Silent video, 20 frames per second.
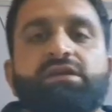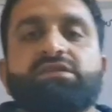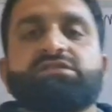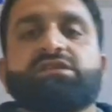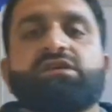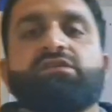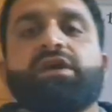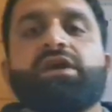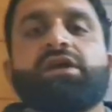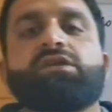is
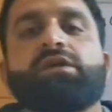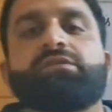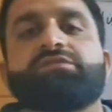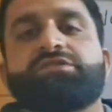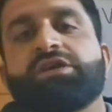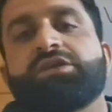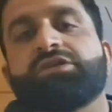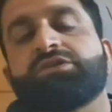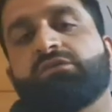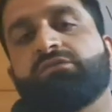rate of
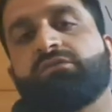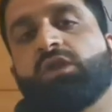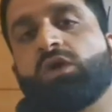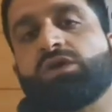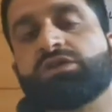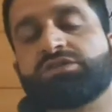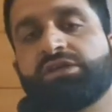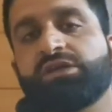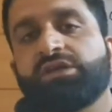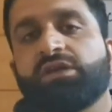change of
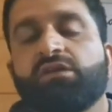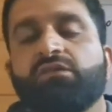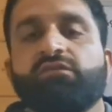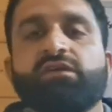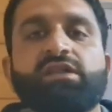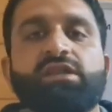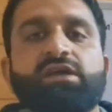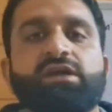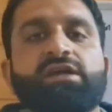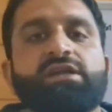velocity
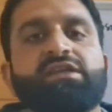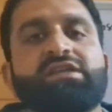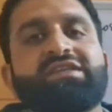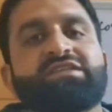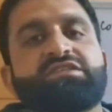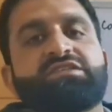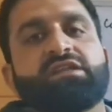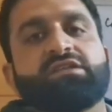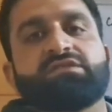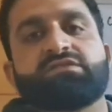with
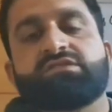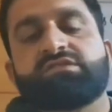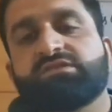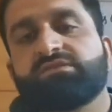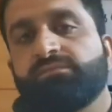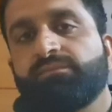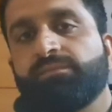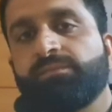distance.